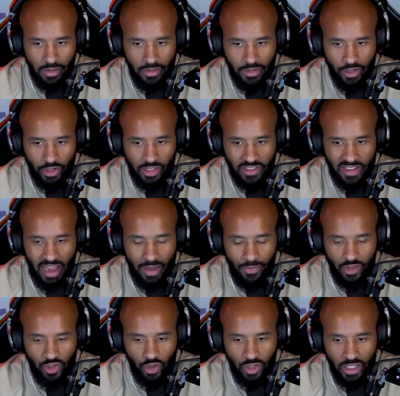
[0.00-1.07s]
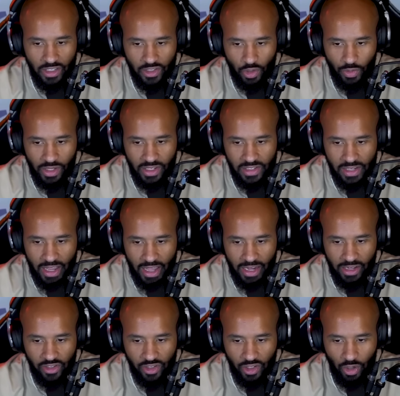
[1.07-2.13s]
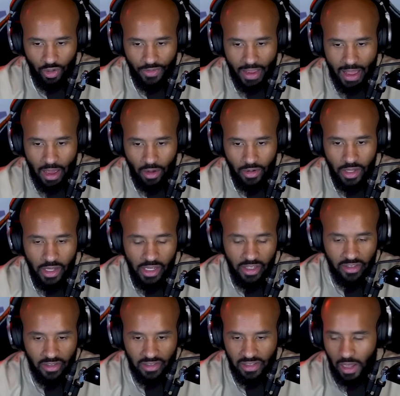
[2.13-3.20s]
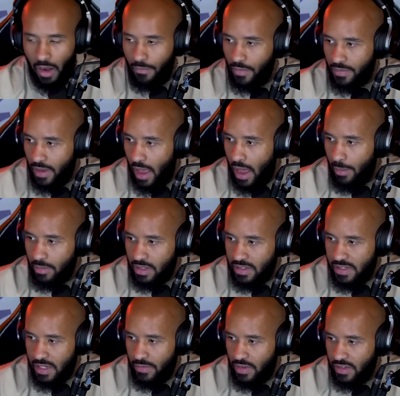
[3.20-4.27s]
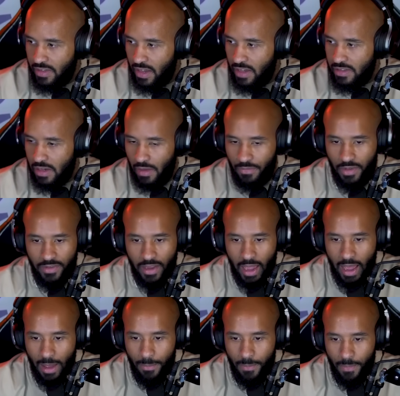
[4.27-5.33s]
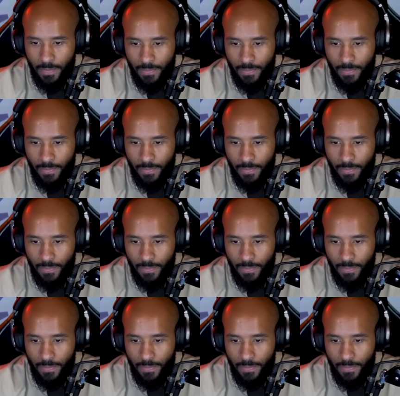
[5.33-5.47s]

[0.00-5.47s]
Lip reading: Dirk doesn't have this hook in, so his head is going to go down. It's going to slide off the top. Let's see if he slides off the top.